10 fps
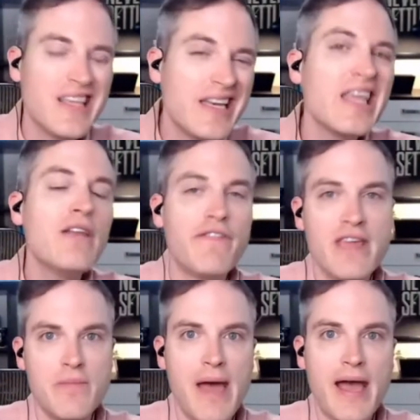need
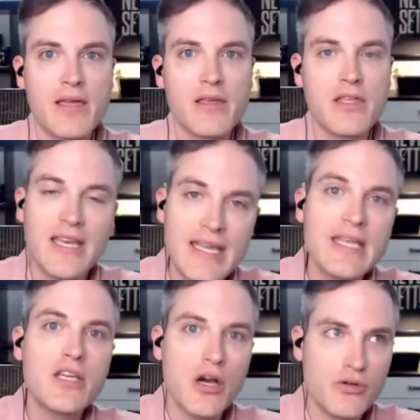feedback. You
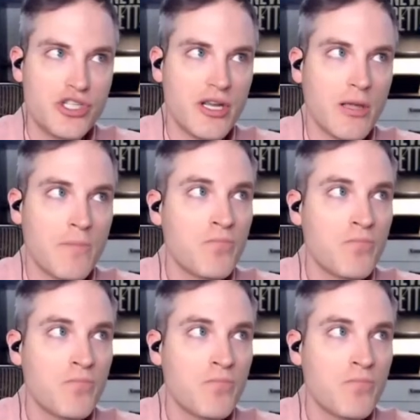need coaching.